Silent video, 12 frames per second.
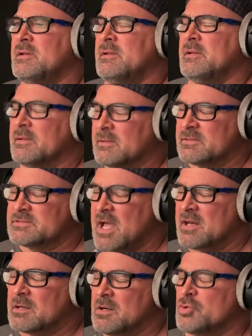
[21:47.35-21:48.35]
you can just kind
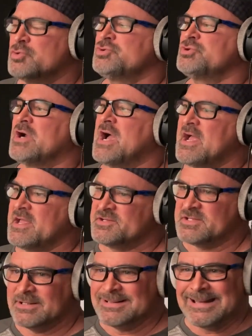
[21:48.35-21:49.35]
of close your eyes
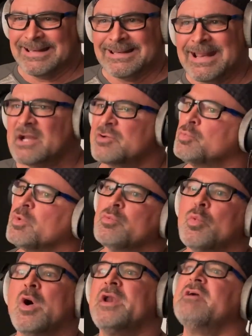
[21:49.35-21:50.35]
and connect with
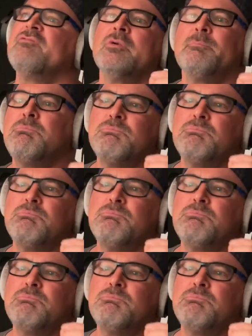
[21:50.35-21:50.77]
whatever